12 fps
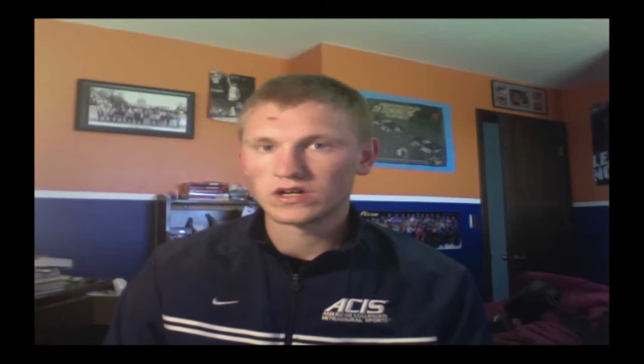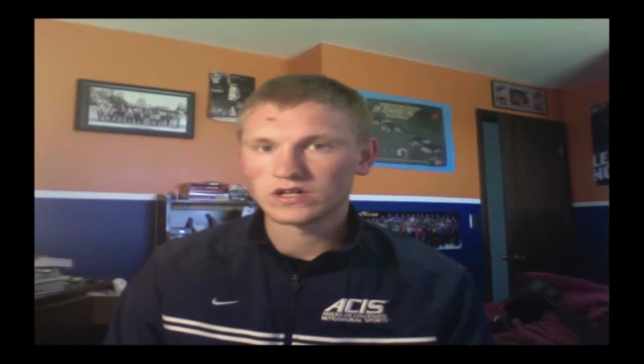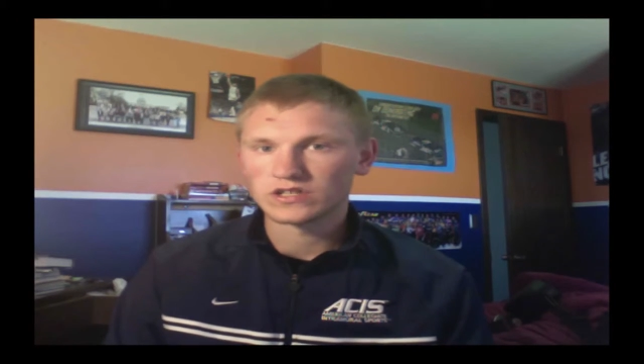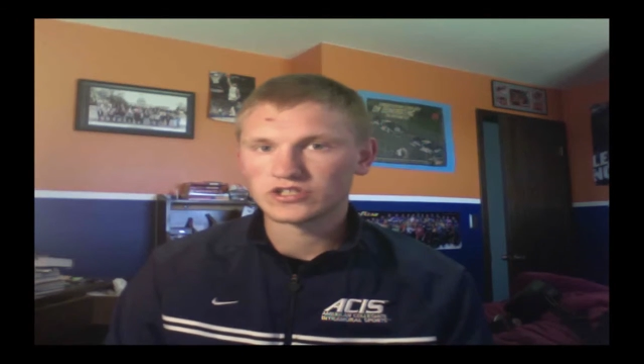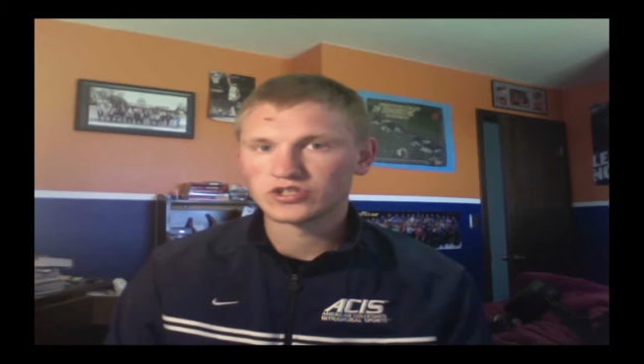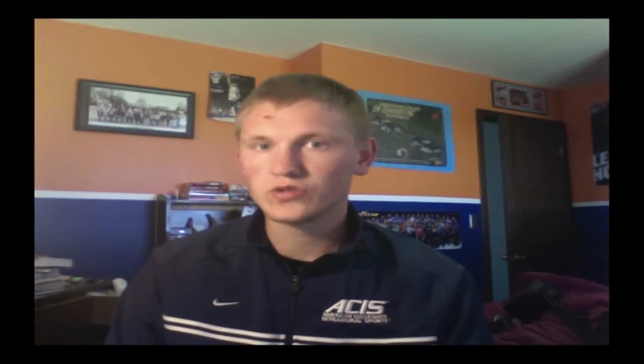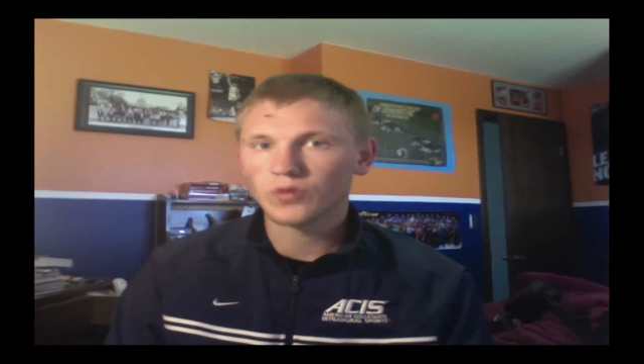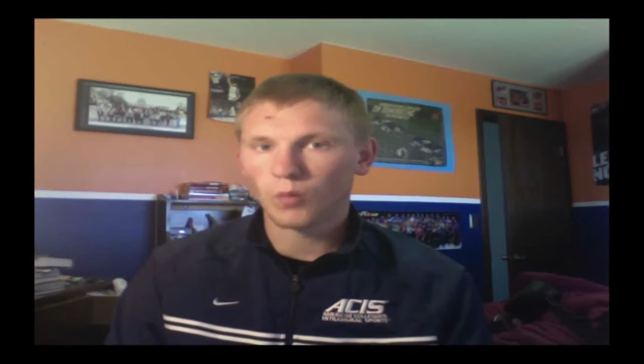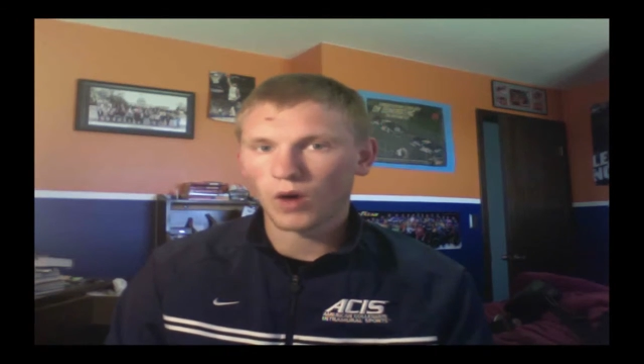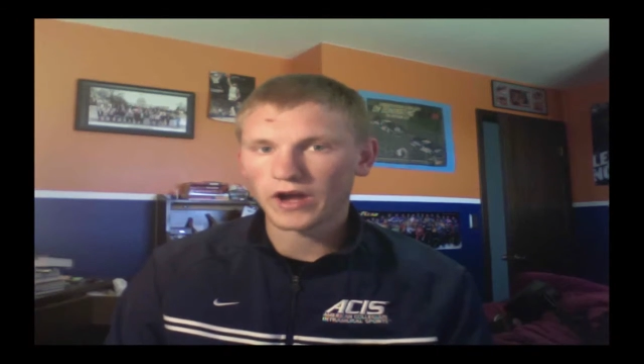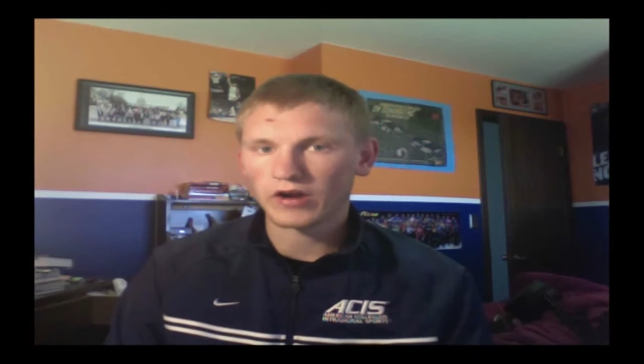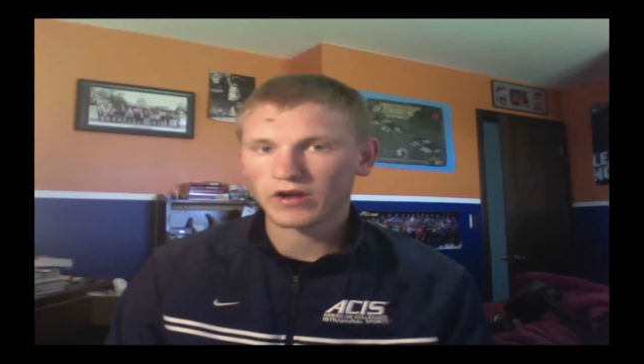to the
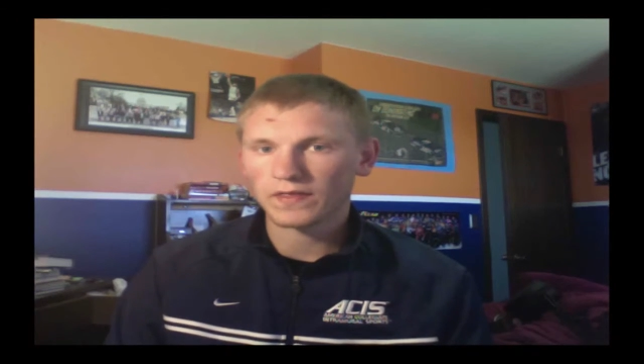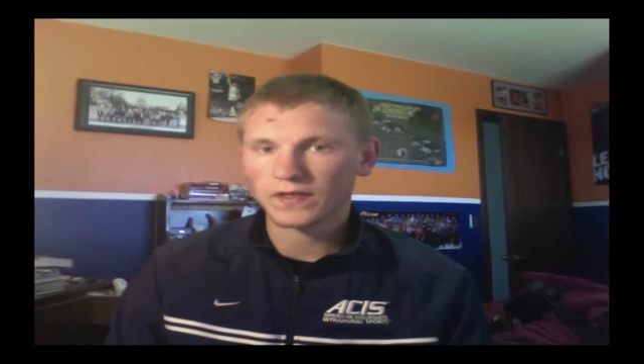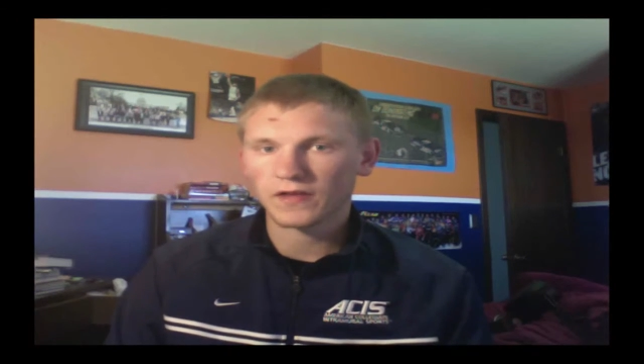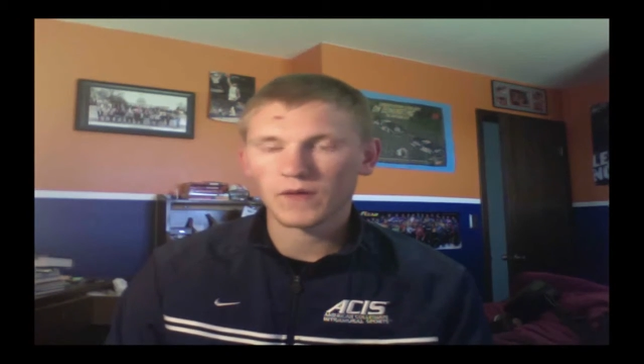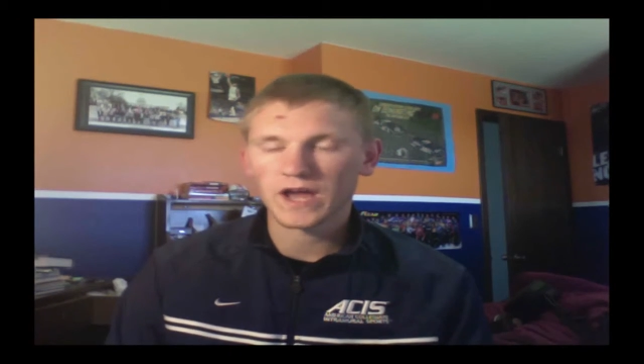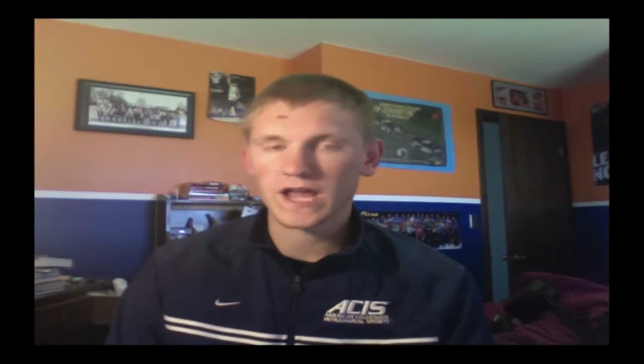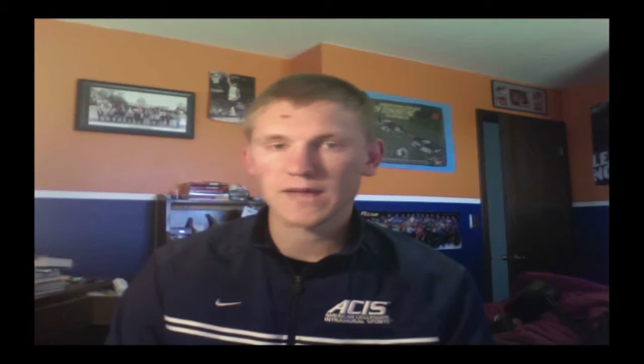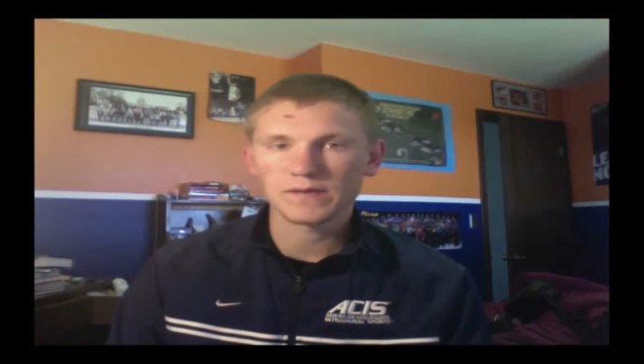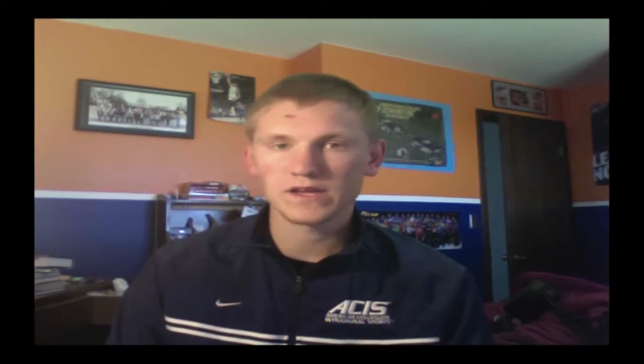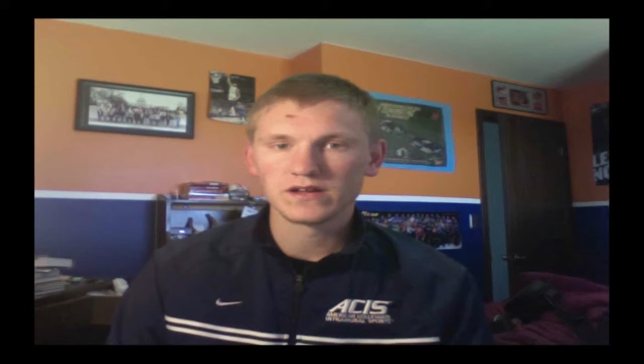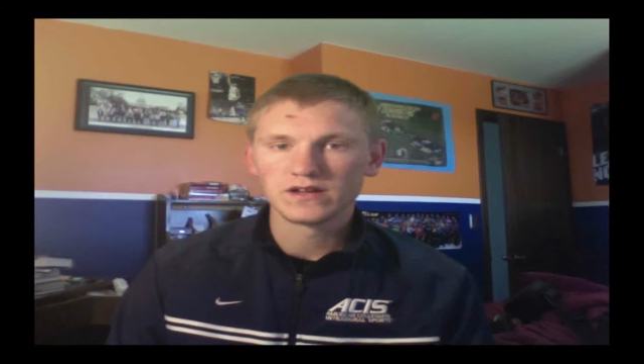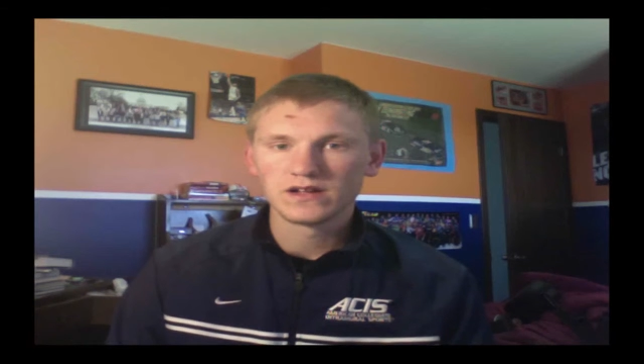wire. I think if
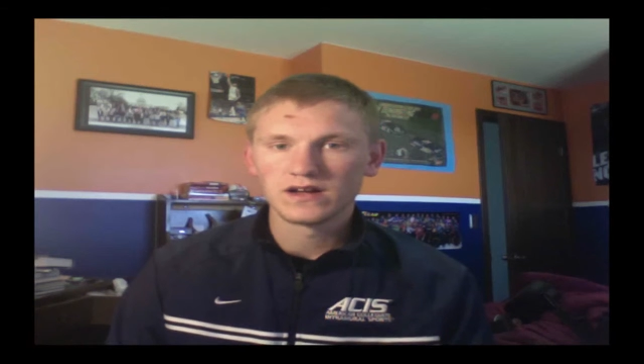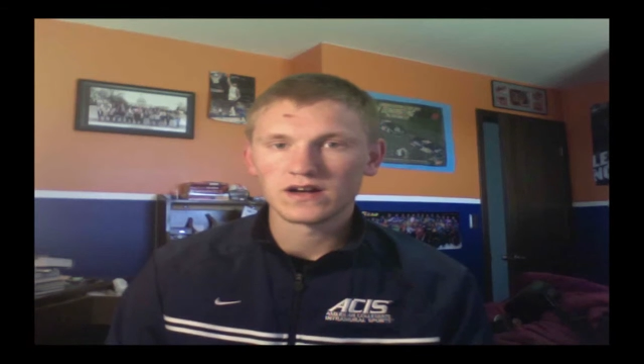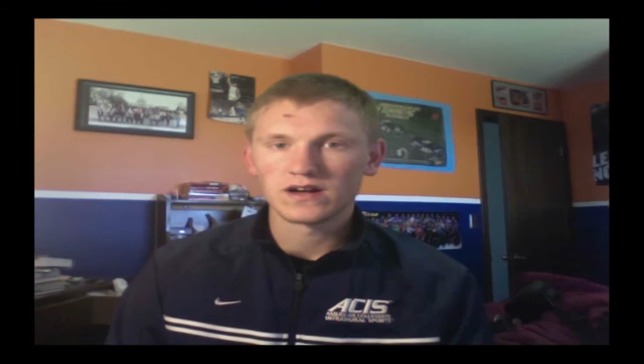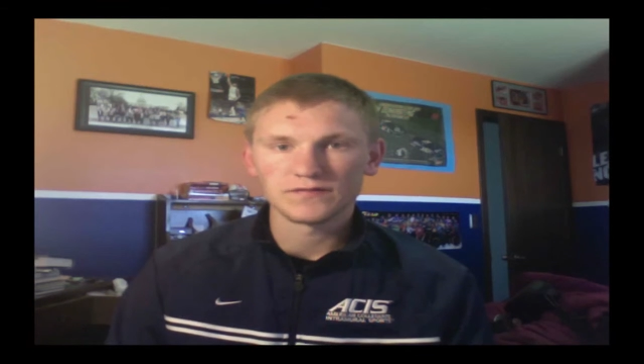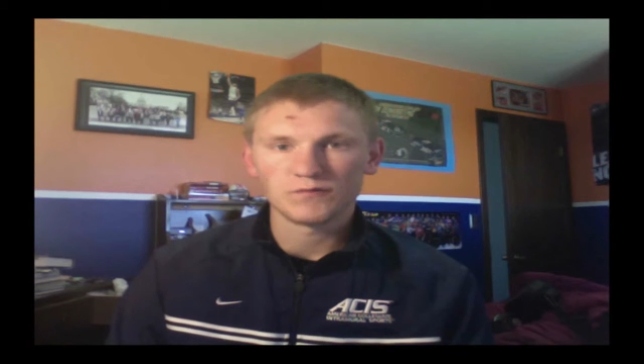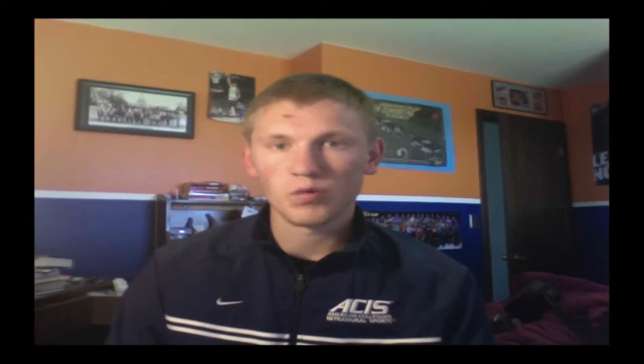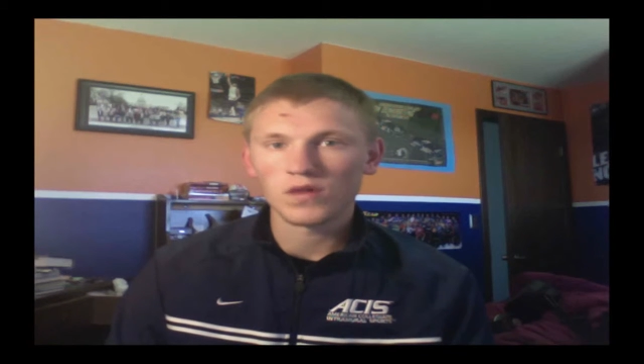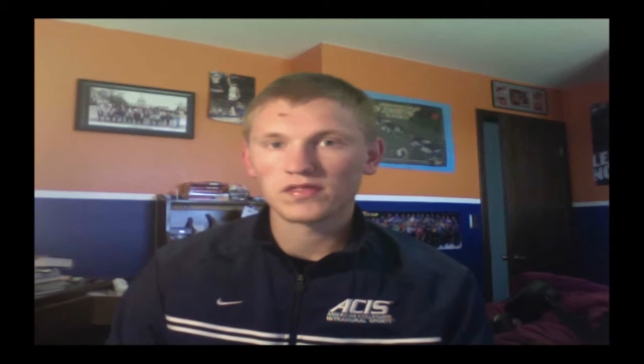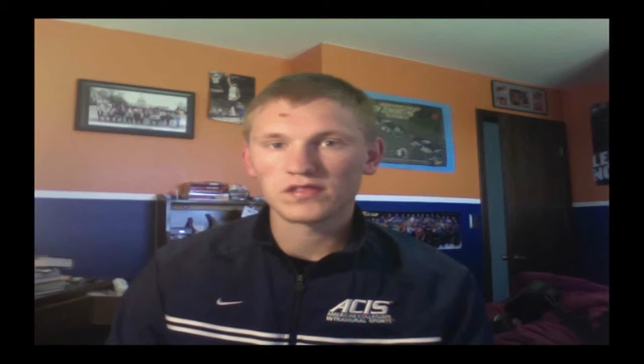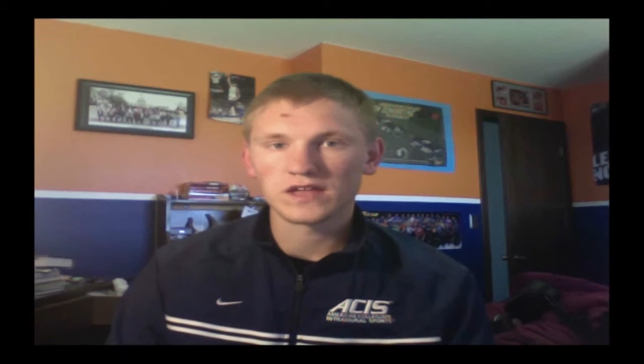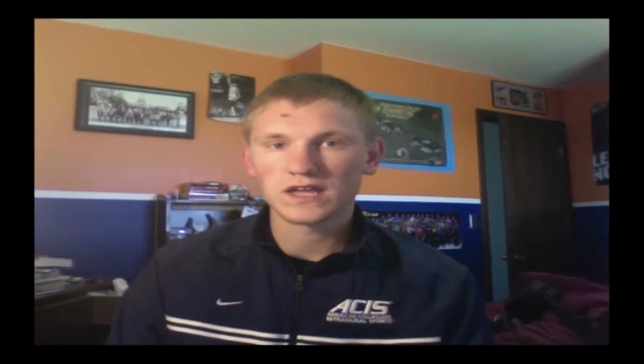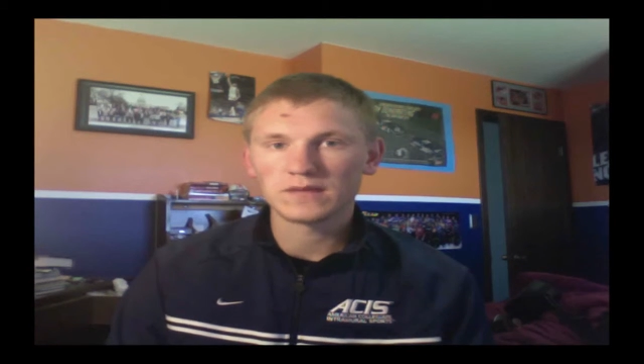Miami
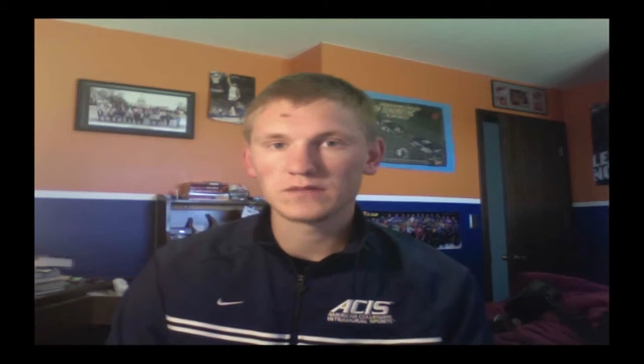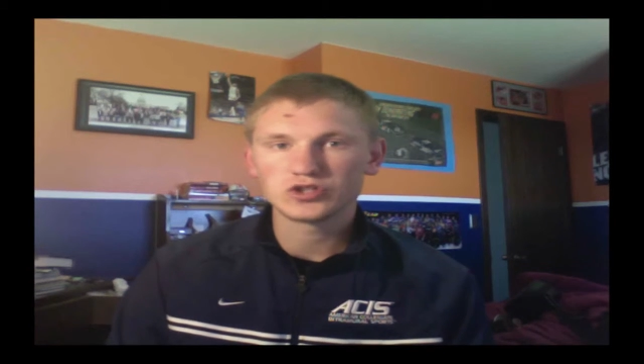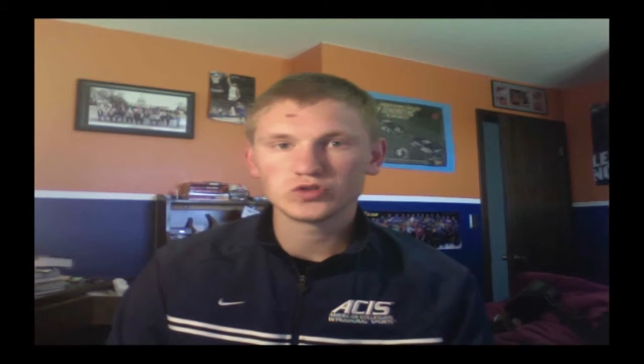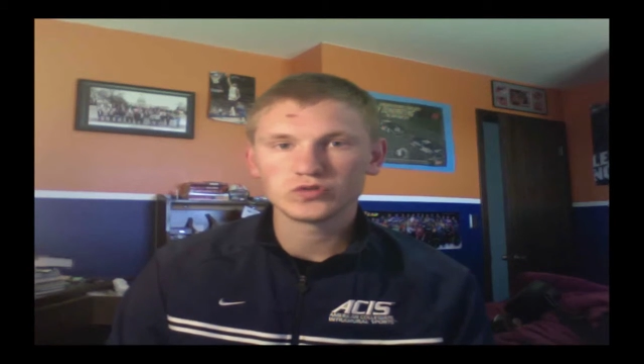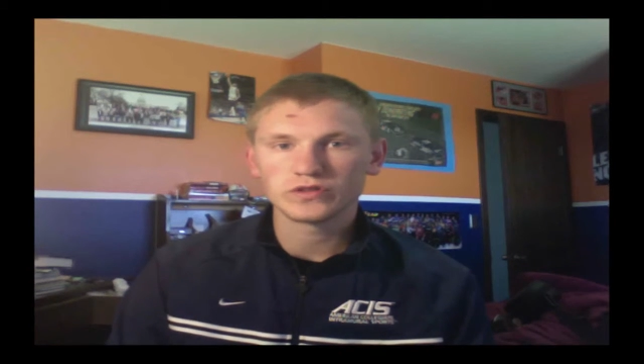wins Game 2,